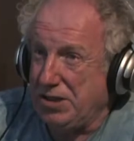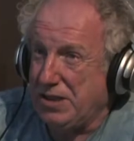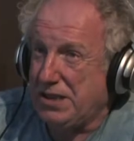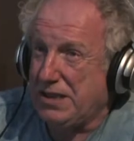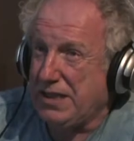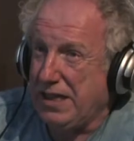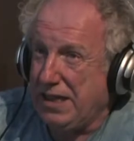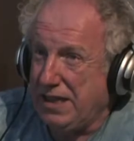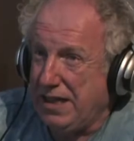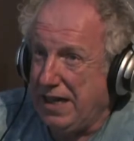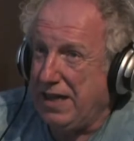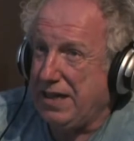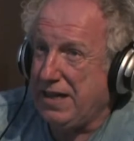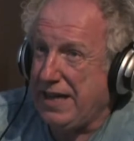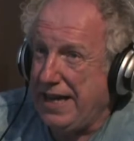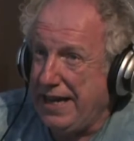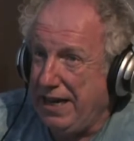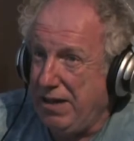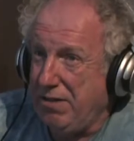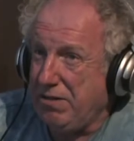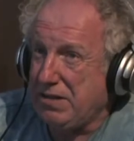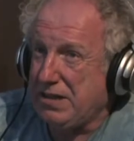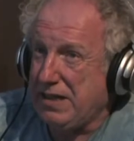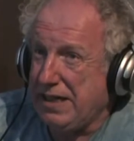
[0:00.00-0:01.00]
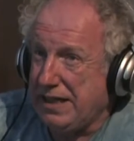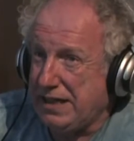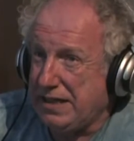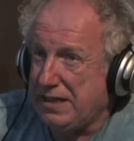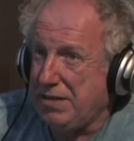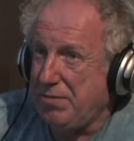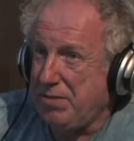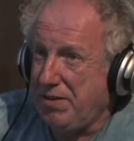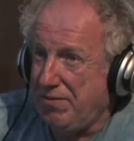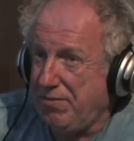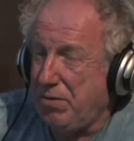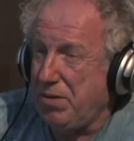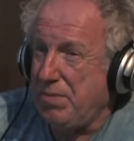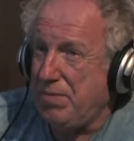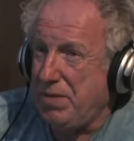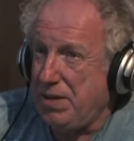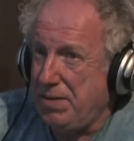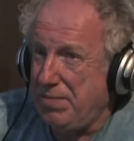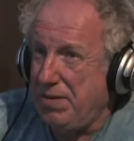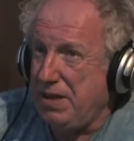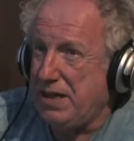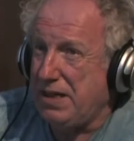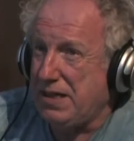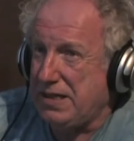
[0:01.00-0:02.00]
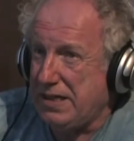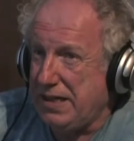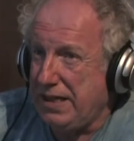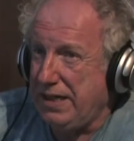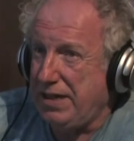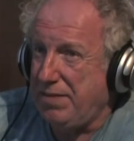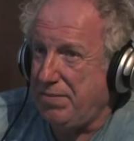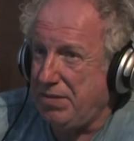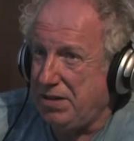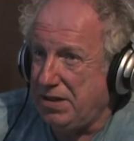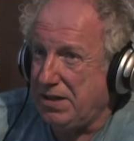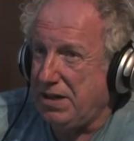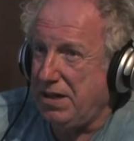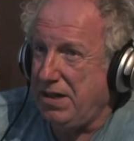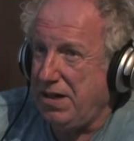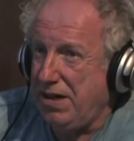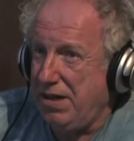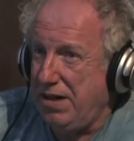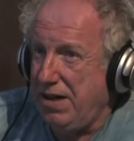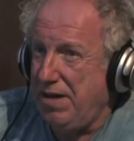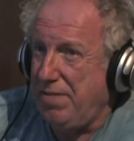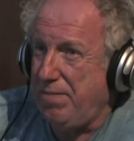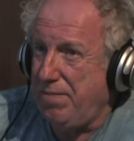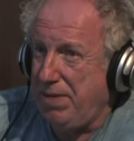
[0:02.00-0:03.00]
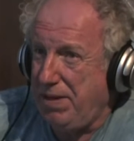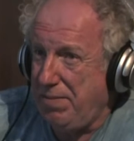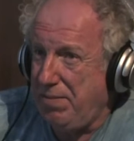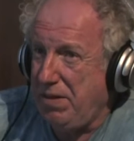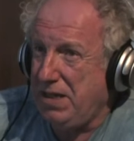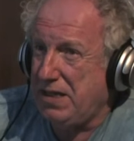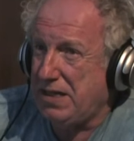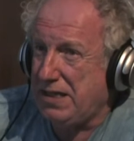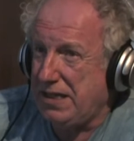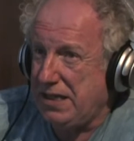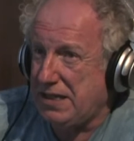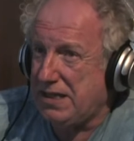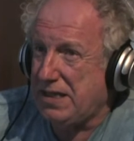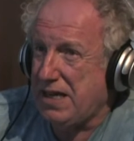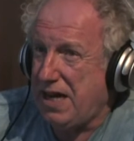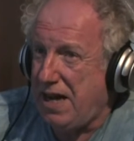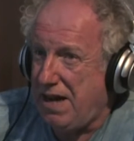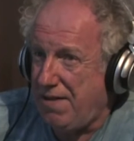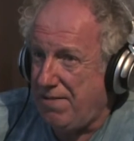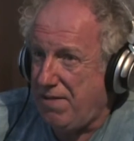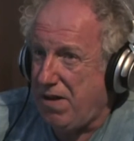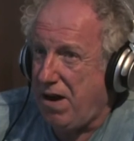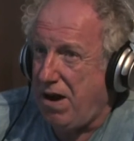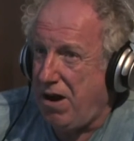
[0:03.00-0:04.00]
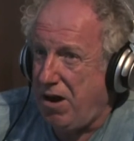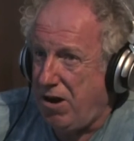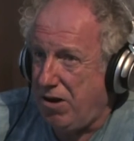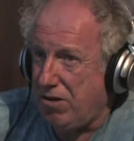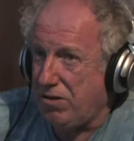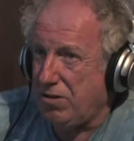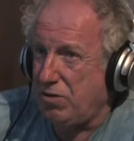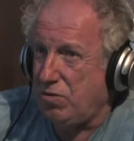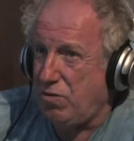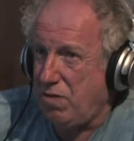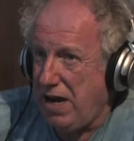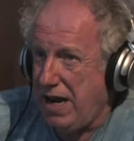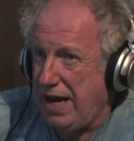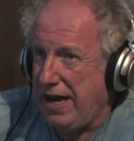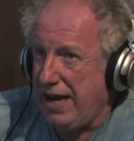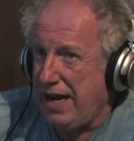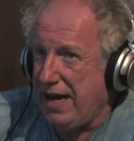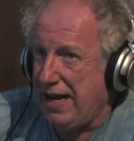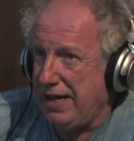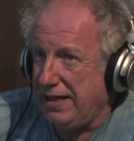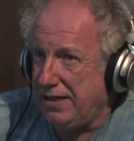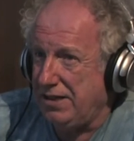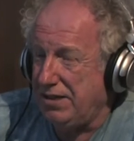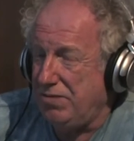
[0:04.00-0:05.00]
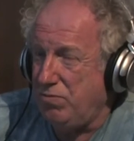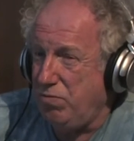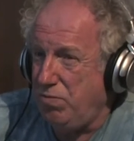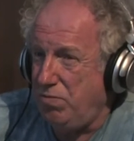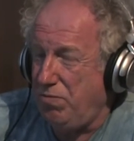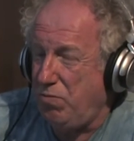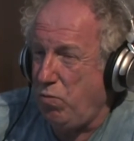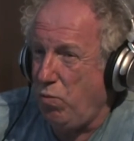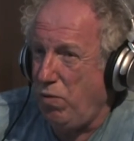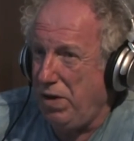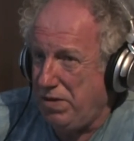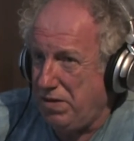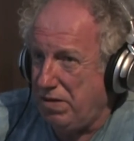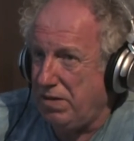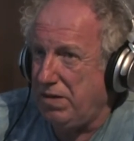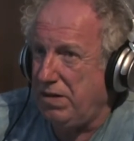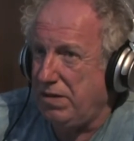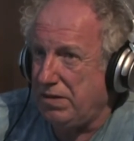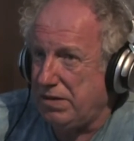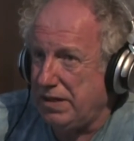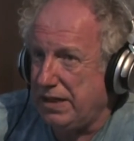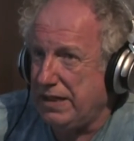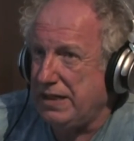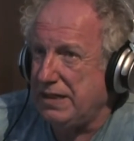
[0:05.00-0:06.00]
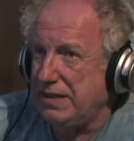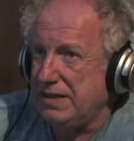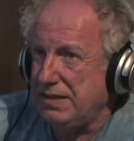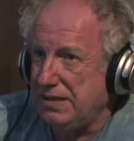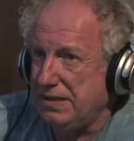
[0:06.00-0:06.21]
you said that, he looks like somebody from the BBC, because BBC staff are grey and withered looking.